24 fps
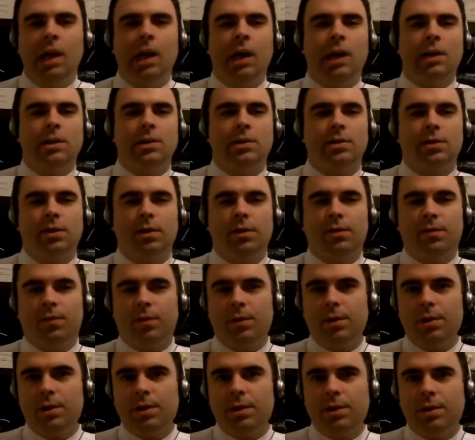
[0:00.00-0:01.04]
And so
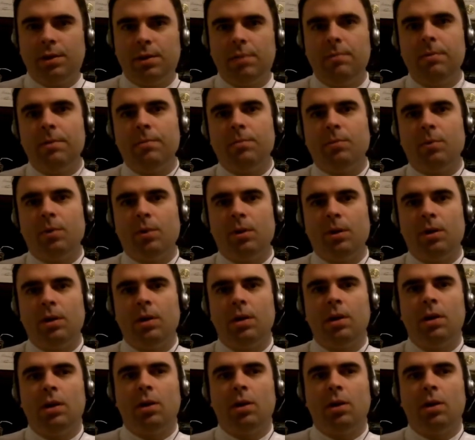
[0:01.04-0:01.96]
therefore they're a little bit more